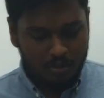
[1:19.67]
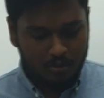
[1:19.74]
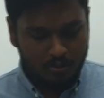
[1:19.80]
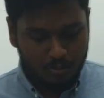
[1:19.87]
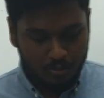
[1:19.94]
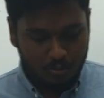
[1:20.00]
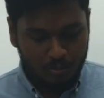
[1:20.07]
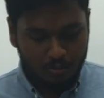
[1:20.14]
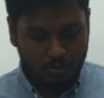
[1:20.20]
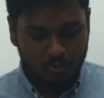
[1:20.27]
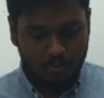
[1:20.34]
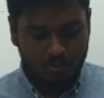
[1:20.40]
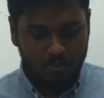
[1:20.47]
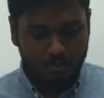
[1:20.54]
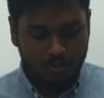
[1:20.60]
to
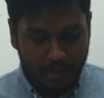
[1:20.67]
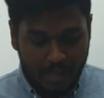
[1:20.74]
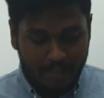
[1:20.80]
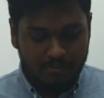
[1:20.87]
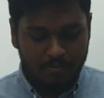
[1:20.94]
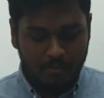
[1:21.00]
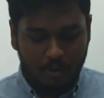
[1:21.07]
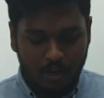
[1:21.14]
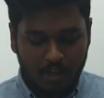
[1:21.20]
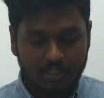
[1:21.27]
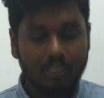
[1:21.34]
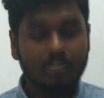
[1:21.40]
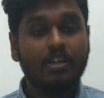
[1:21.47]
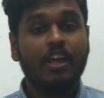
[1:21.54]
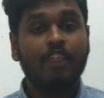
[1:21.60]
today's
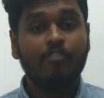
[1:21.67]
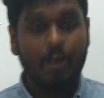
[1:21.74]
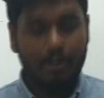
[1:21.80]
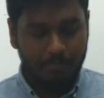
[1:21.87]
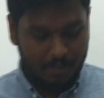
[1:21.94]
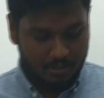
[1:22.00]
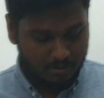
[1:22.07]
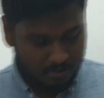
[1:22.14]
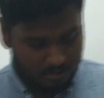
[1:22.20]
production environment.